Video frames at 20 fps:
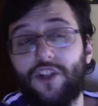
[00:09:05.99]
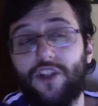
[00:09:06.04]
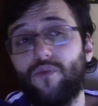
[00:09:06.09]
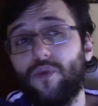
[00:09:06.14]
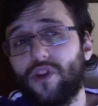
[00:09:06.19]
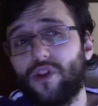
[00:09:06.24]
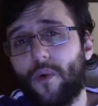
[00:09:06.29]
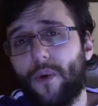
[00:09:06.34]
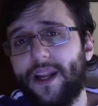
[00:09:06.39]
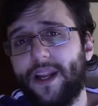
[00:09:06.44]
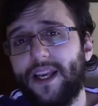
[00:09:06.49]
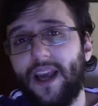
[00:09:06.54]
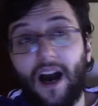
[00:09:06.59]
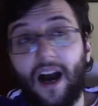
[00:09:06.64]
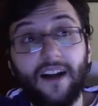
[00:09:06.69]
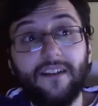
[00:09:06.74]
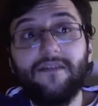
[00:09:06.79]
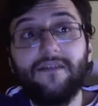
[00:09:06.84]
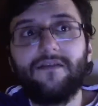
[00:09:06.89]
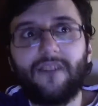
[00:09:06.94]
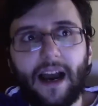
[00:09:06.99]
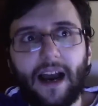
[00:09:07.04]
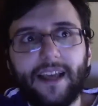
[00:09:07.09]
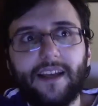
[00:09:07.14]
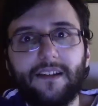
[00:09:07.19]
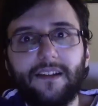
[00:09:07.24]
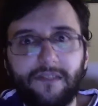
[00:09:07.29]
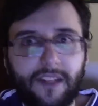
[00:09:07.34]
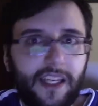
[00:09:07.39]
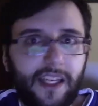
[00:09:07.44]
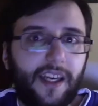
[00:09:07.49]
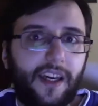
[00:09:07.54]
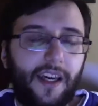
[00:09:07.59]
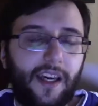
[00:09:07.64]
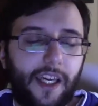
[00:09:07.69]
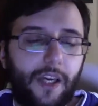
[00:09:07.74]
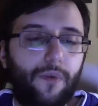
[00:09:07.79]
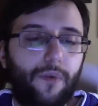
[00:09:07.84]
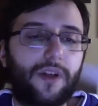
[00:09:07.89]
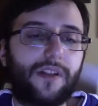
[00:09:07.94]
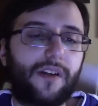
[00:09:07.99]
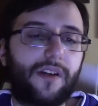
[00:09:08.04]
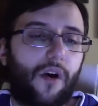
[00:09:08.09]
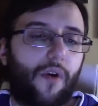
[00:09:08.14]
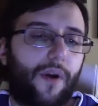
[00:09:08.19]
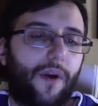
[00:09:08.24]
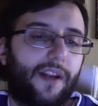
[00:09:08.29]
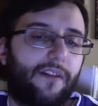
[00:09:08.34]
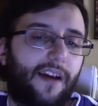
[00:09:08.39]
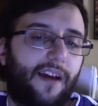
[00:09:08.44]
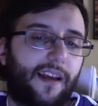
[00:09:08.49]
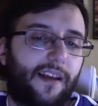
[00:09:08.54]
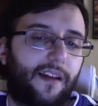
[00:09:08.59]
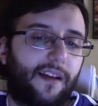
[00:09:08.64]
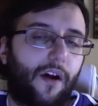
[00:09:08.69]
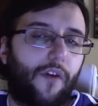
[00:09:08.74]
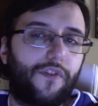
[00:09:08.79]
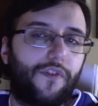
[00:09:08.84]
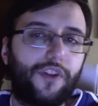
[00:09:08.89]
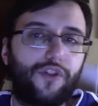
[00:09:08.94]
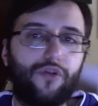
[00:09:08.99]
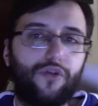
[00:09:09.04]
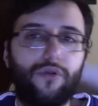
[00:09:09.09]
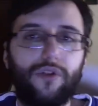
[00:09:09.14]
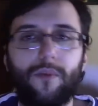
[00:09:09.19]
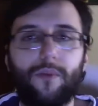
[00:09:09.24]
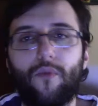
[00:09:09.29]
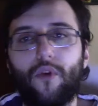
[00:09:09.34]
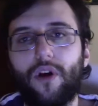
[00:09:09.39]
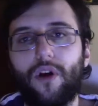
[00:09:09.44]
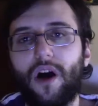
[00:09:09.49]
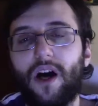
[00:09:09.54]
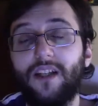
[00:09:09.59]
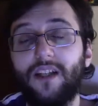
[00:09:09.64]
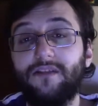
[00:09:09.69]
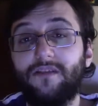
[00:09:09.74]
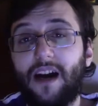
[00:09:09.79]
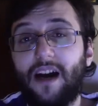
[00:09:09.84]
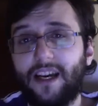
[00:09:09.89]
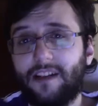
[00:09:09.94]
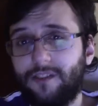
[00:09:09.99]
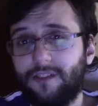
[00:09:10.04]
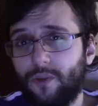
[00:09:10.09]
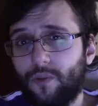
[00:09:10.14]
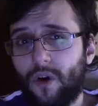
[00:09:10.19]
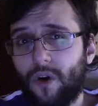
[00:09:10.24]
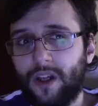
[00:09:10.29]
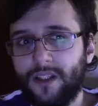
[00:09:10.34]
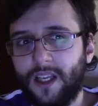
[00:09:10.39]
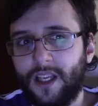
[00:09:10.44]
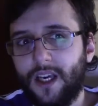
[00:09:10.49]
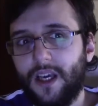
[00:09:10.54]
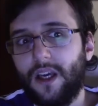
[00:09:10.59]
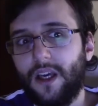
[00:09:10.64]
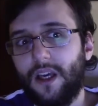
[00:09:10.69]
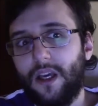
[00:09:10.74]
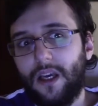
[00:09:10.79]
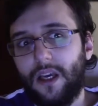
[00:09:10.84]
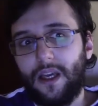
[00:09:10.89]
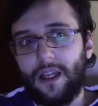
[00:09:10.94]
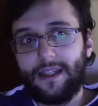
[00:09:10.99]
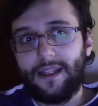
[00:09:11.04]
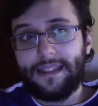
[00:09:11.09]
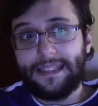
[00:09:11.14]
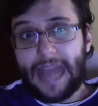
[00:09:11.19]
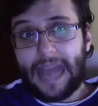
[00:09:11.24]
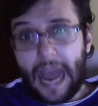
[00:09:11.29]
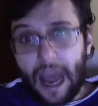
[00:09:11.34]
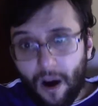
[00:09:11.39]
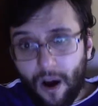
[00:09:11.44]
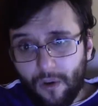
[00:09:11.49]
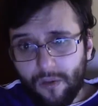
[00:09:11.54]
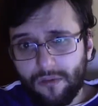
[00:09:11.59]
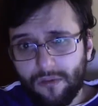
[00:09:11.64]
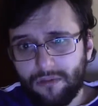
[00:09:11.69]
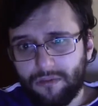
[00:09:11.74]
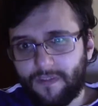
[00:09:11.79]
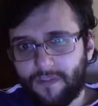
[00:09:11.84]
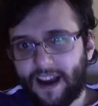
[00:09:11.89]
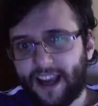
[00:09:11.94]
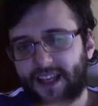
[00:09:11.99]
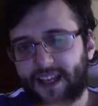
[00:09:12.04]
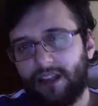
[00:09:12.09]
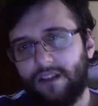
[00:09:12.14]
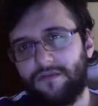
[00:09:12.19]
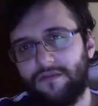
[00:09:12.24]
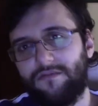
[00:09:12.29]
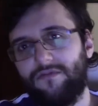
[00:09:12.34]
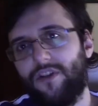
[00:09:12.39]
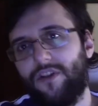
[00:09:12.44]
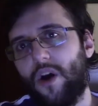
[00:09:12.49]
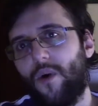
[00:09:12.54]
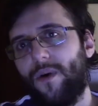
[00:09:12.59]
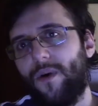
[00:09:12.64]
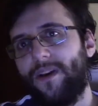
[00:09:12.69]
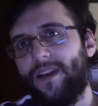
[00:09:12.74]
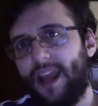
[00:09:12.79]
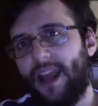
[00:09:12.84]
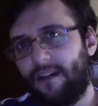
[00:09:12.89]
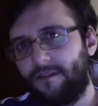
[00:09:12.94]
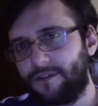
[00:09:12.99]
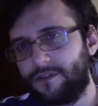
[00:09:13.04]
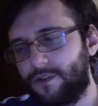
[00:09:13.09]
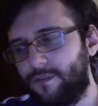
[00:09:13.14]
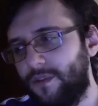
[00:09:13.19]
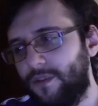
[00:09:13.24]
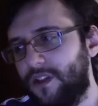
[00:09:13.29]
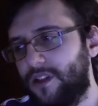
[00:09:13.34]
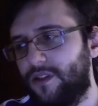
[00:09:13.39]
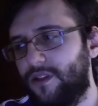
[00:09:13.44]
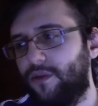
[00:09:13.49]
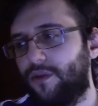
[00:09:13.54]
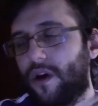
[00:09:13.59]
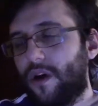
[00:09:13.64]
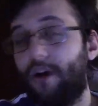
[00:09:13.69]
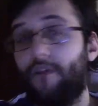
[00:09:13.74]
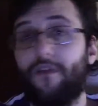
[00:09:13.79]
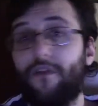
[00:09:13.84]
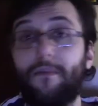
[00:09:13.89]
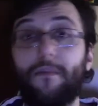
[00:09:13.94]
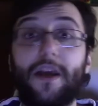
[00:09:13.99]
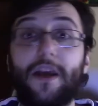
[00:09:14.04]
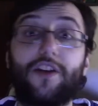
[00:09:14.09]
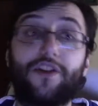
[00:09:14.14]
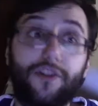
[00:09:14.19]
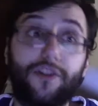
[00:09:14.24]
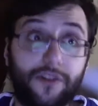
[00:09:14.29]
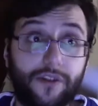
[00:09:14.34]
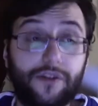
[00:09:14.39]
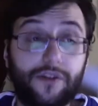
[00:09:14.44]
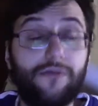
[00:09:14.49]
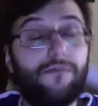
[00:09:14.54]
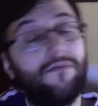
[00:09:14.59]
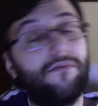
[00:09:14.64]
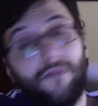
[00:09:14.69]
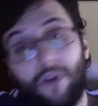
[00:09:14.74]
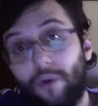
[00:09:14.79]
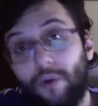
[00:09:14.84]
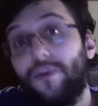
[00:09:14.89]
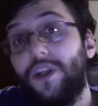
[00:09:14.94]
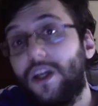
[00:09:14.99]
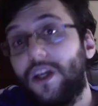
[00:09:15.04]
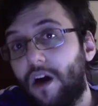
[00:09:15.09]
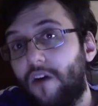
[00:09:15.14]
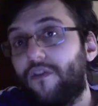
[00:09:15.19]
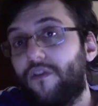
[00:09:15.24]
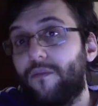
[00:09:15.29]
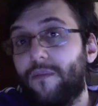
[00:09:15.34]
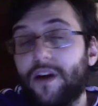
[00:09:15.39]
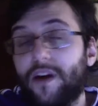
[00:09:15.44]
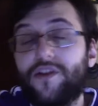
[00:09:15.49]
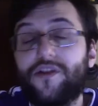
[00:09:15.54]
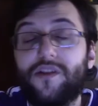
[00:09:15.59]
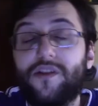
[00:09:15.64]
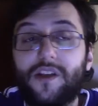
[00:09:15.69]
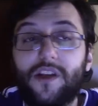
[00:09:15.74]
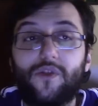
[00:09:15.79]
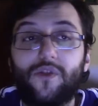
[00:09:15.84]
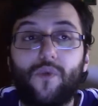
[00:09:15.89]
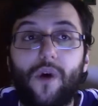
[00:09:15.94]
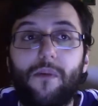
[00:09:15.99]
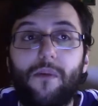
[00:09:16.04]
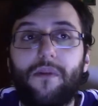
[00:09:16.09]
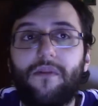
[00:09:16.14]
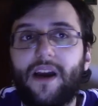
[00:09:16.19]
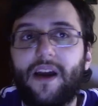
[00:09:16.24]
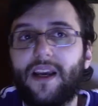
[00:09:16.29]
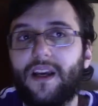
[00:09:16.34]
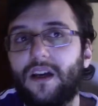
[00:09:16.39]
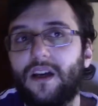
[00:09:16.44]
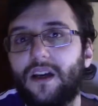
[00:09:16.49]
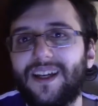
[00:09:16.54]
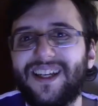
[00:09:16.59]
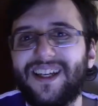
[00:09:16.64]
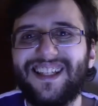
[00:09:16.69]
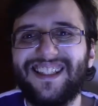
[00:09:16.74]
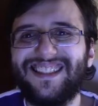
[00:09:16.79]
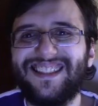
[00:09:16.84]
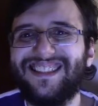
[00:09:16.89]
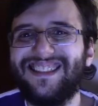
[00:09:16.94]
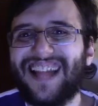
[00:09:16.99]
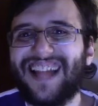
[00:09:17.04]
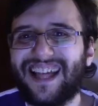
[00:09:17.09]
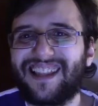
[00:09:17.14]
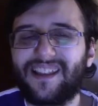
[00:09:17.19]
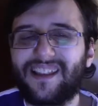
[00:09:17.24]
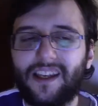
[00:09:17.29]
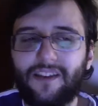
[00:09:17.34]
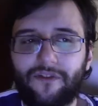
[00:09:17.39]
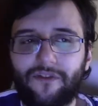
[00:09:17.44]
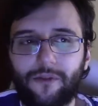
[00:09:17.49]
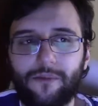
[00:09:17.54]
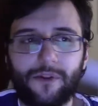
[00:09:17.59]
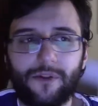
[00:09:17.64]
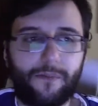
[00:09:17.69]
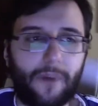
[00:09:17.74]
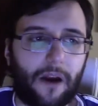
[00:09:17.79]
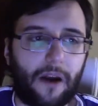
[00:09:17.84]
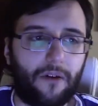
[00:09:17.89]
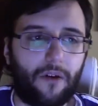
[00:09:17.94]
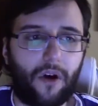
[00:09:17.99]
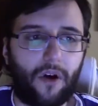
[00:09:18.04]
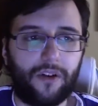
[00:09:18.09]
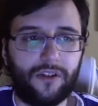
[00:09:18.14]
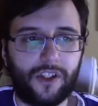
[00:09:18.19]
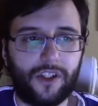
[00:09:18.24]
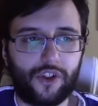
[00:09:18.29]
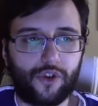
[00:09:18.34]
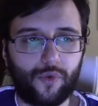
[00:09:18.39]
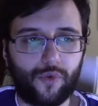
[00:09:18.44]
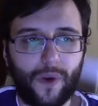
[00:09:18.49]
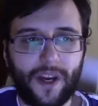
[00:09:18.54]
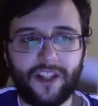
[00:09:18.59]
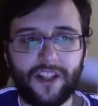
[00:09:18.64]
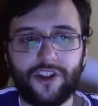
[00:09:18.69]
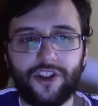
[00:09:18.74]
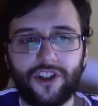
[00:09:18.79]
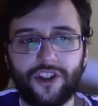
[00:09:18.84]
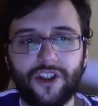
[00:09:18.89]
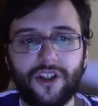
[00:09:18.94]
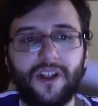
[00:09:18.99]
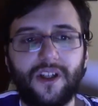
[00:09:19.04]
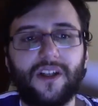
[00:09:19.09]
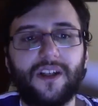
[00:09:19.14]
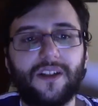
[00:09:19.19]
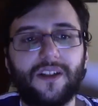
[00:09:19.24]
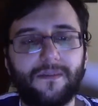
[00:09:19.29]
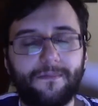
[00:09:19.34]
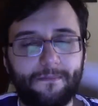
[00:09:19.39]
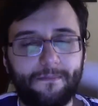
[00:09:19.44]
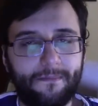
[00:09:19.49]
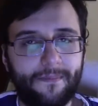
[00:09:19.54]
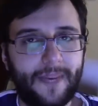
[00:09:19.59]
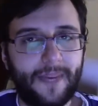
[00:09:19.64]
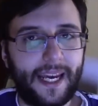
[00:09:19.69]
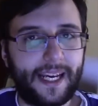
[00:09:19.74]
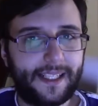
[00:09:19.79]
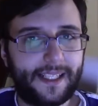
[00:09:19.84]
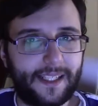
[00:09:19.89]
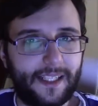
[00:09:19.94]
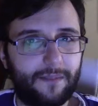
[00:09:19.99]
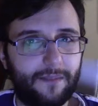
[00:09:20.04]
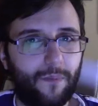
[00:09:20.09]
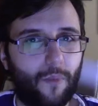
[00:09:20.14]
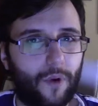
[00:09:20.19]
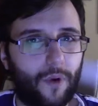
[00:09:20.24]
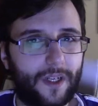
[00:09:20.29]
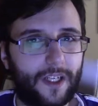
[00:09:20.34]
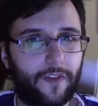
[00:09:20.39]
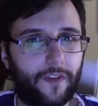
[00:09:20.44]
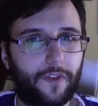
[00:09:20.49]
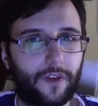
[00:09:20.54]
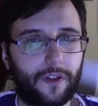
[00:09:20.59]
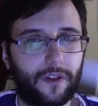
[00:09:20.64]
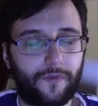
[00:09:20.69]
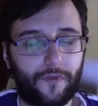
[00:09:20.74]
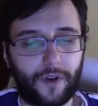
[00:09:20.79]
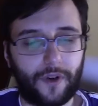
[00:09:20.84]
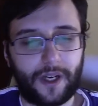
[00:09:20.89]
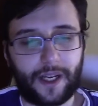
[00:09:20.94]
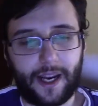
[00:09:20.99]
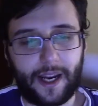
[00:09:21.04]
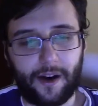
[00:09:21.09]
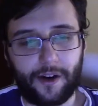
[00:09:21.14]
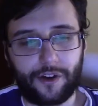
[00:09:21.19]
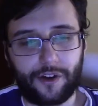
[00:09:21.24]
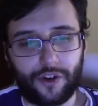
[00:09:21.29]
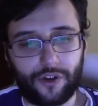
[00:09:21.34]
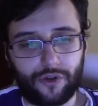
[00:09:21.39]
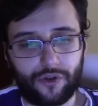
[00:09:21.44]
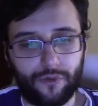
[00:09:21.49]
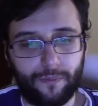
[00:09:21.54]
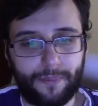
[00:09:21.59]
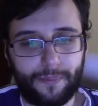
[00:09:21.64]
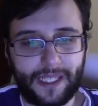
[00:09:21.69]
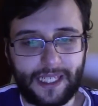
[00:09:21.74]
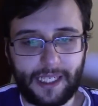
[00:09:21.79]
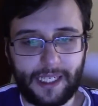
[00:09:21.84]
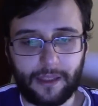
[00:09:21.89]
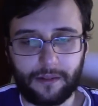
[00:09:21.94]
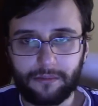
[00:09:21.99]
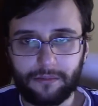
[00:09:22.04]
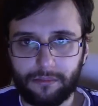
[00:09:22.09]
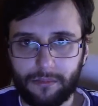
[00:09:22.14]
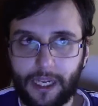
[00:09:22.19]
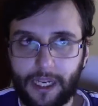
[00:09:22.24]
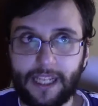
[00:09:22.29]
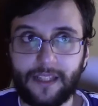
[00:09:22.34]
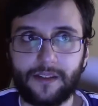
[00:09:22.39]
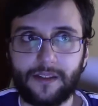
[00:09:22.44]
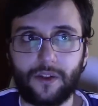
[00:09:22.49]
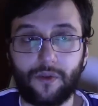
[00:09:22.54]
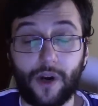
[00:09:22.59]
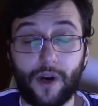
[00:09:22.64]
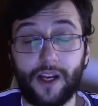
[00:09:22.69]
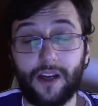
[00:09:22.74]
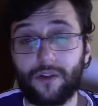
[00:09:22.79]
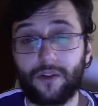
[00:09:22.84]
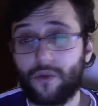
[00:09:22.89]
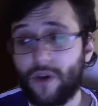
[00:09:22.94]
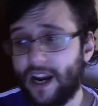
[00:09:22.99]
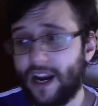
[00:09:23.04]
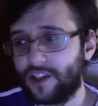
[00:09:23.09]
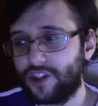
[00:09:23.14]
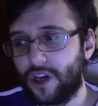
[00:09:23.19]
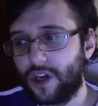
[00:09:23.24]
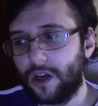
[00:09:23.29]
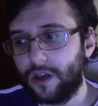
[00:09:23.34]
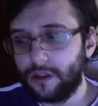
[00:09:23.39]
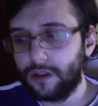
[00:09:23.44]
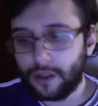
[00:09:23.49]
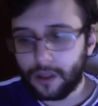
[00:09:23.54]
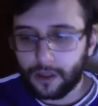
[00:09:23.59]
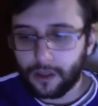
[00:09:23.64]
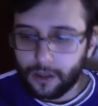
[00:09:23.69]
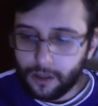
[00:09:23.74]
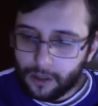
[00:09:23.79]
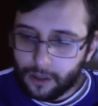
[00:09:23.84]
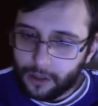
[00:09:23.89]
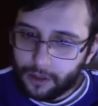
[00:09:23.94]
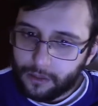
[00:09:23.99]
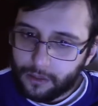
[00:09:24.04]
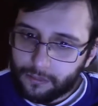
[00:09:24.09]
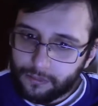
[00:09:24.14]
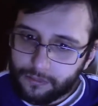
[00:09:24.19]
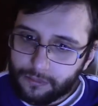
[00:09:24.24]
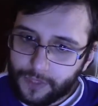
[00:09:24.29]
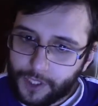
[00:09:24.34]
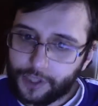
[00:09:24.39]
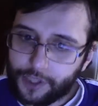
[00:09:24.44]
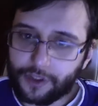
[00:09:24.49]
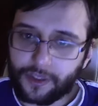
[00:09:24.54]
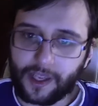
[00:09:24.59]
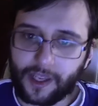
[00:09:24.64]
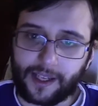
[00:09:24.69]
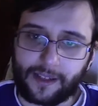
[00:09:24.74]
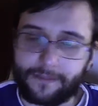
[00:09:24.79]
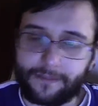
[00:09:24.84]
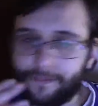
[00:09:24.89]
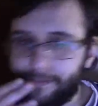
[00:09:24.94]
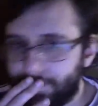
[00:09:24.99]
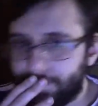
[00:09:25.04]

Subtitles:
It was already unlikely. It was already, like, of the 2, the more unlikely one. Now, like, no announcements, no confirmations, no deconfirmations as well, but, like, nothing from Spyro on the Switch makes it more difficult for the character to be integrated. Crash, here's the thing.